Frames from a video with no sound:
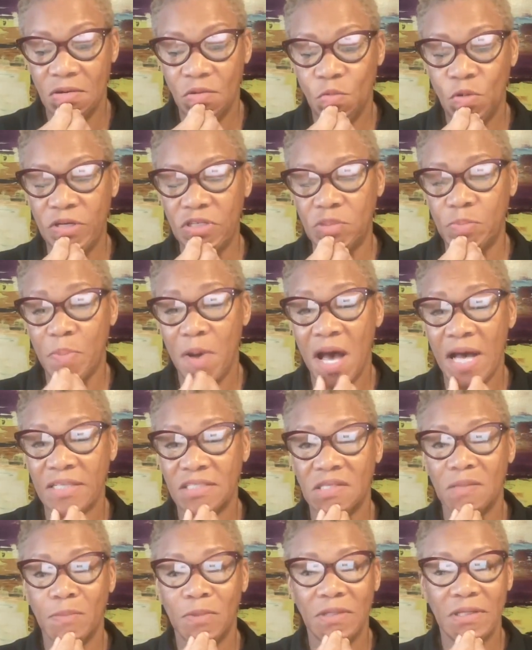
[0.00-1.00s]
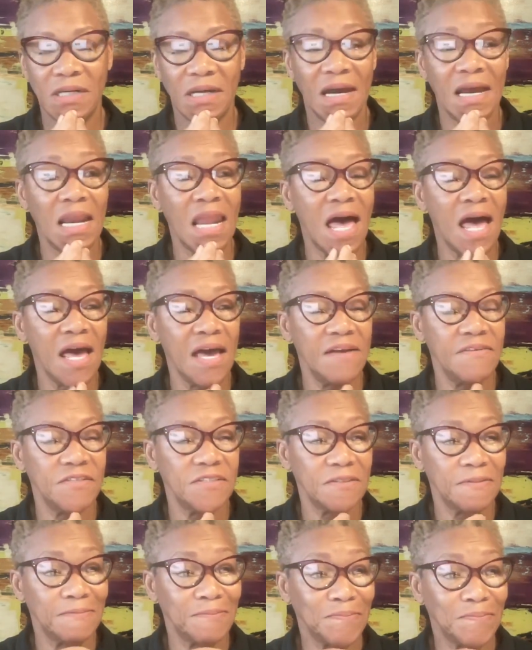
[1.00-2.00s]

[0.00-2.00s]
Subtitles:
what is possible in our lives.